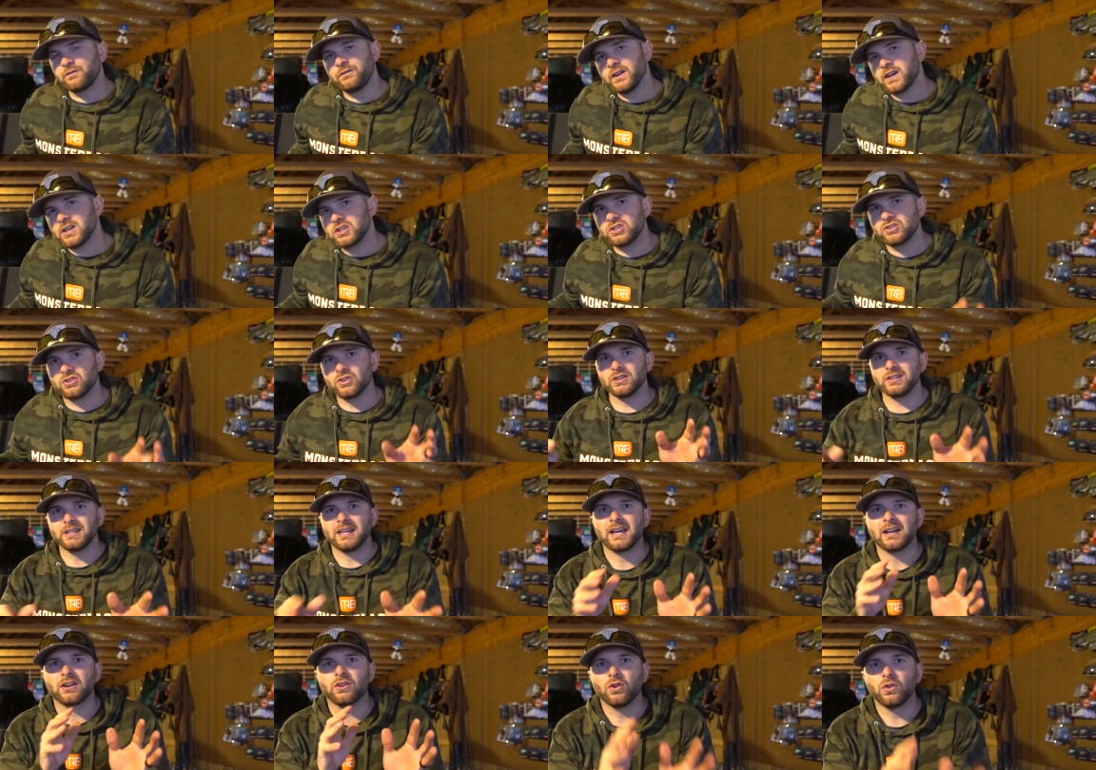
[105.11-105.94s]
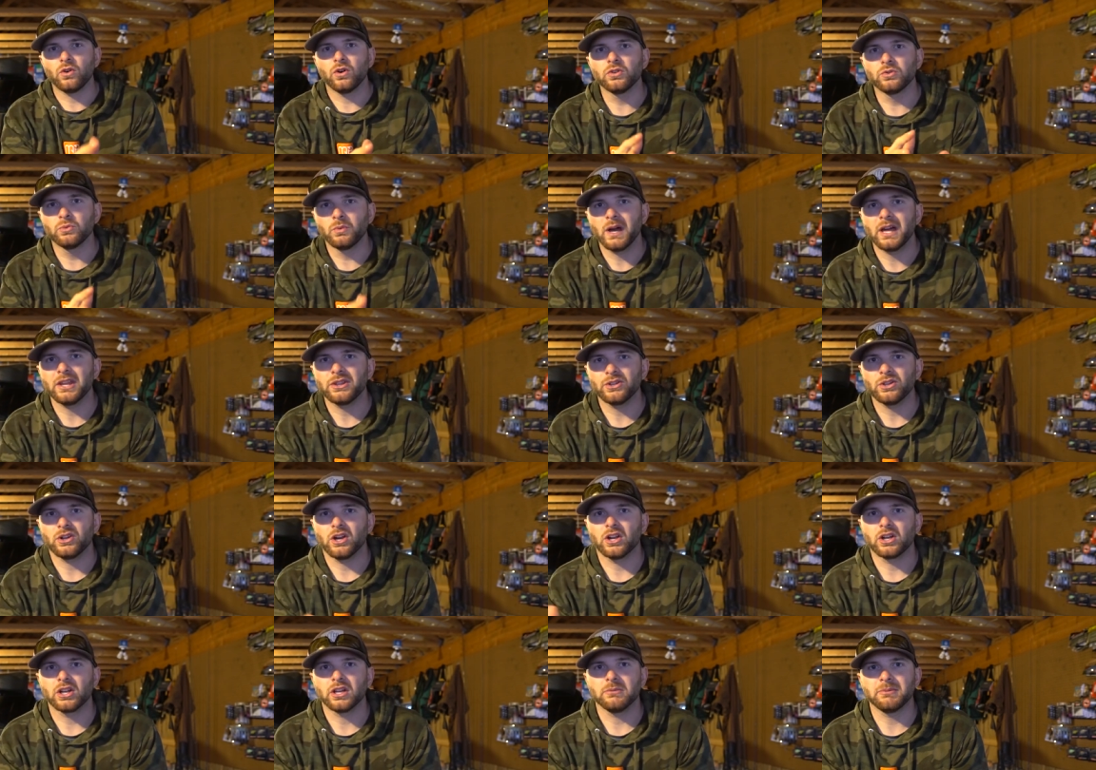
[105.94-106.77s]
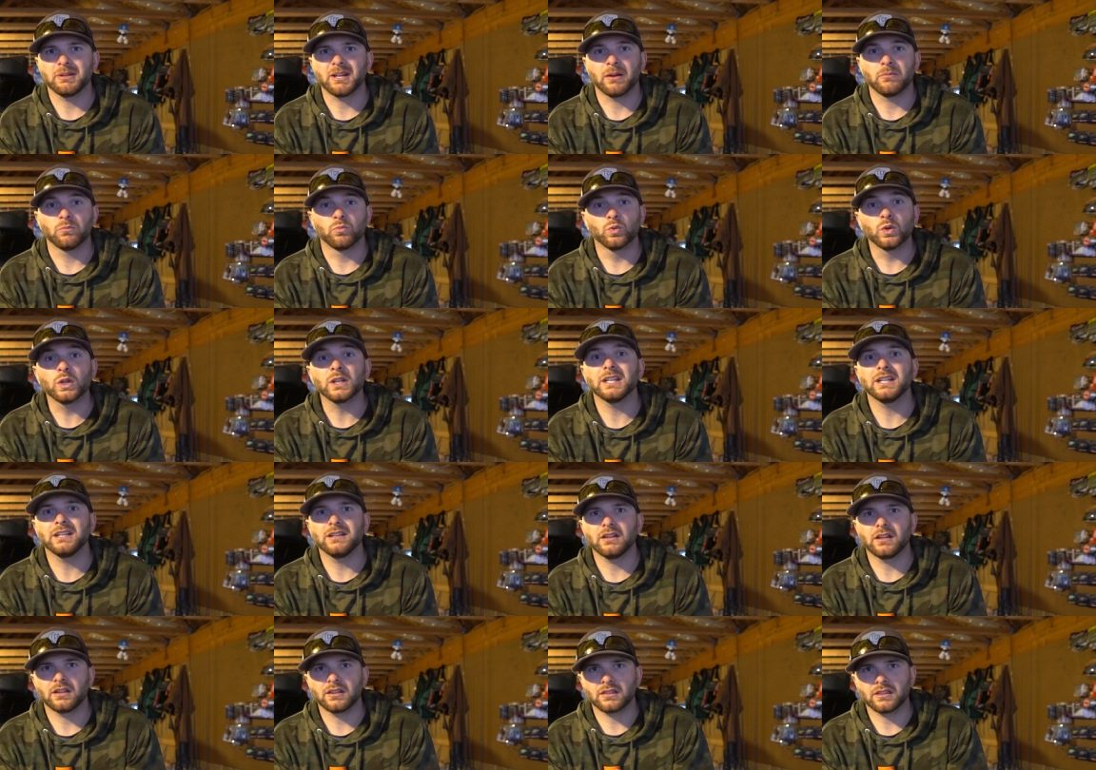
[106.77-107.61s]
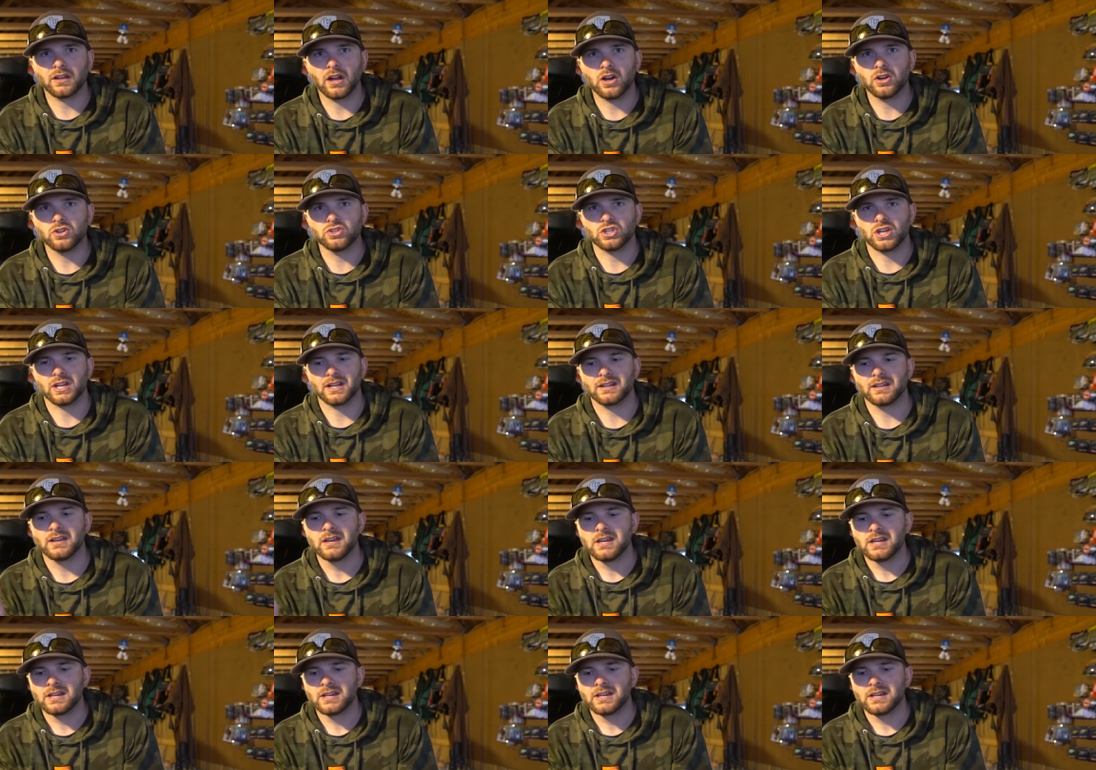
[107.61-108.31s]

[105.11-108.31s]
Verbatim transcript: fish during that cold weather are going to become really lethargic.